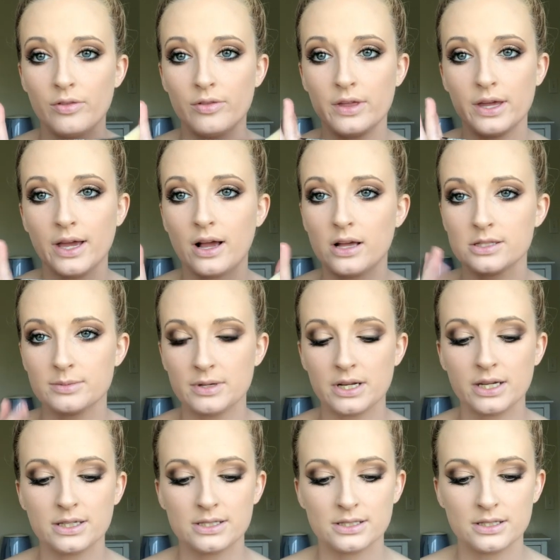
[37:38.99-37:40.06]
the It
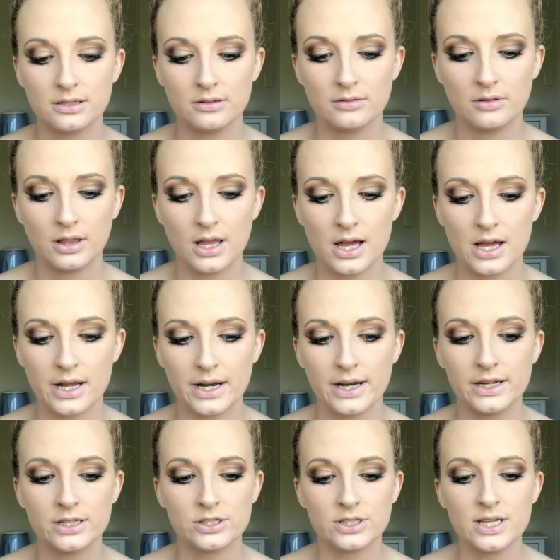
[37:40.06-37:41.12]
Cosmetics line,
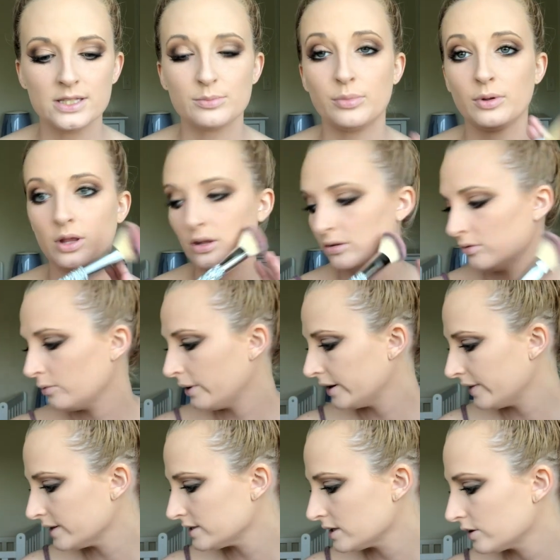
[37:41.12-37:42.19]
and it says
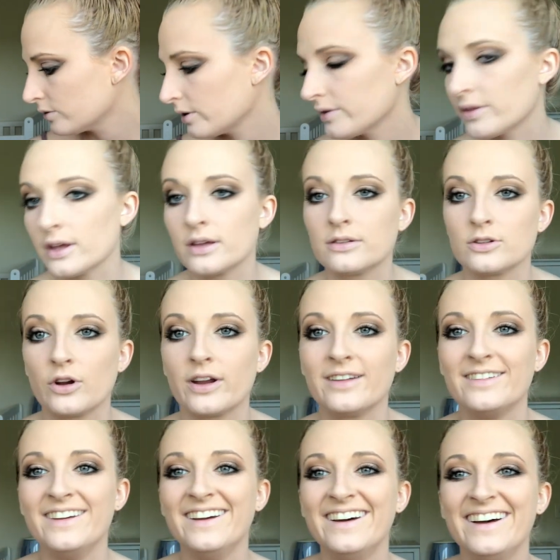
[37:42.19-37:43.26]
wait, that's not the right thing, sorry.
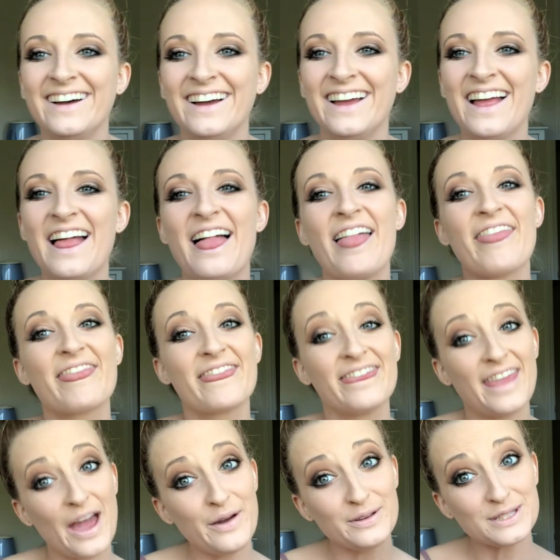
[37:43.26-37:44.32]

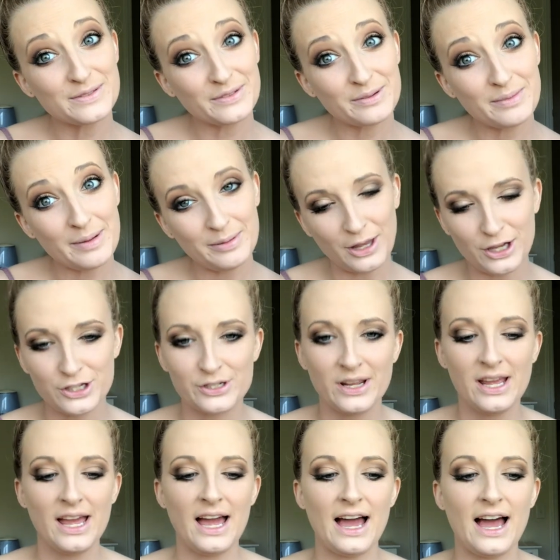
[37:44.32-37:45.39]
That was for my blush.
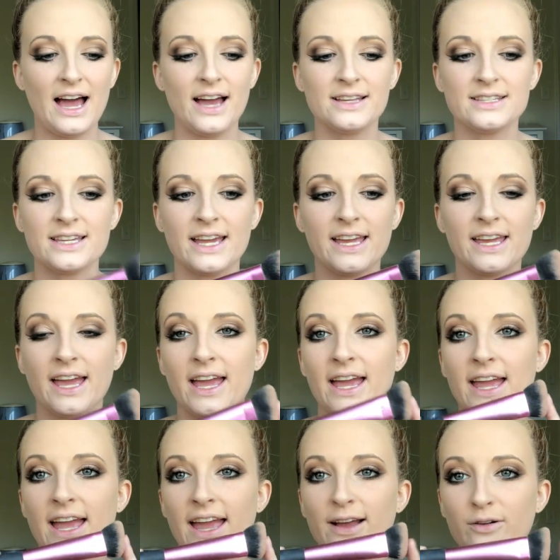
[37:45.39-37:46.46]
I take
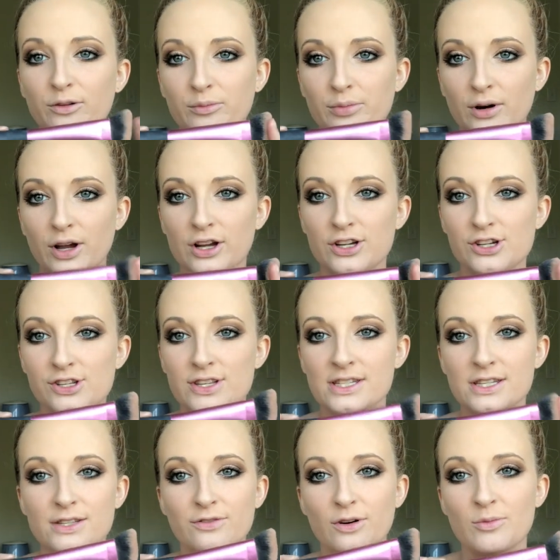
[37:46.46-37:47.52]
a angled brush.
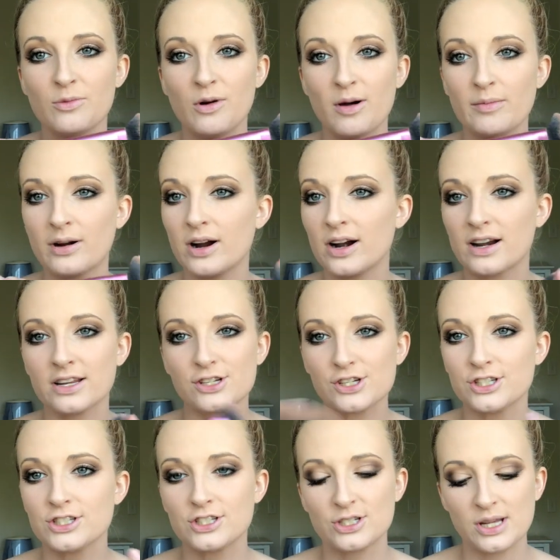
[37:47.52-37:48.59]
This is from Walmart. It's
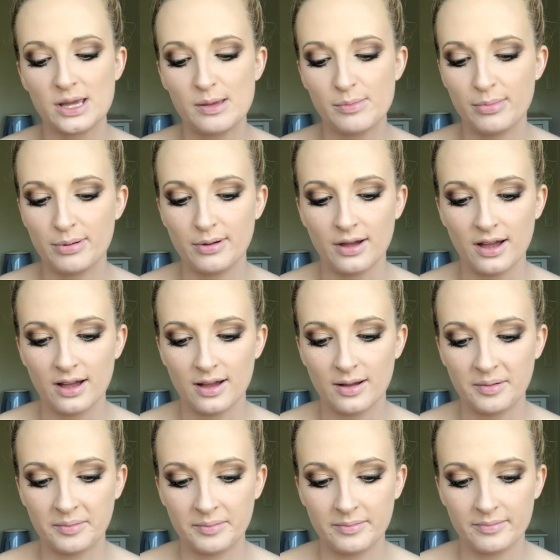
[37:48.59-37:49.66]
just cheap.
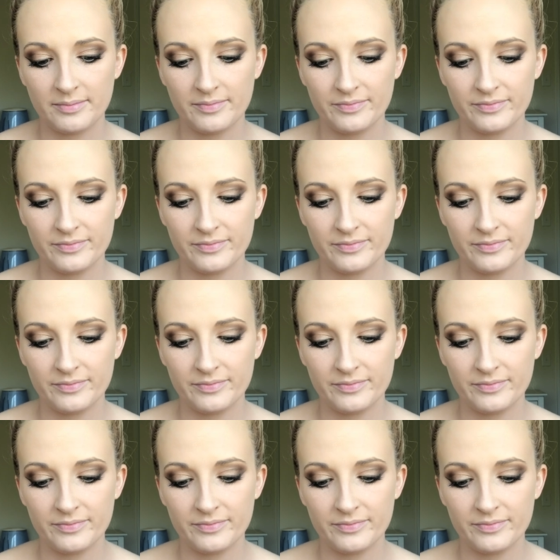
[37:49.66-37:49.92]
I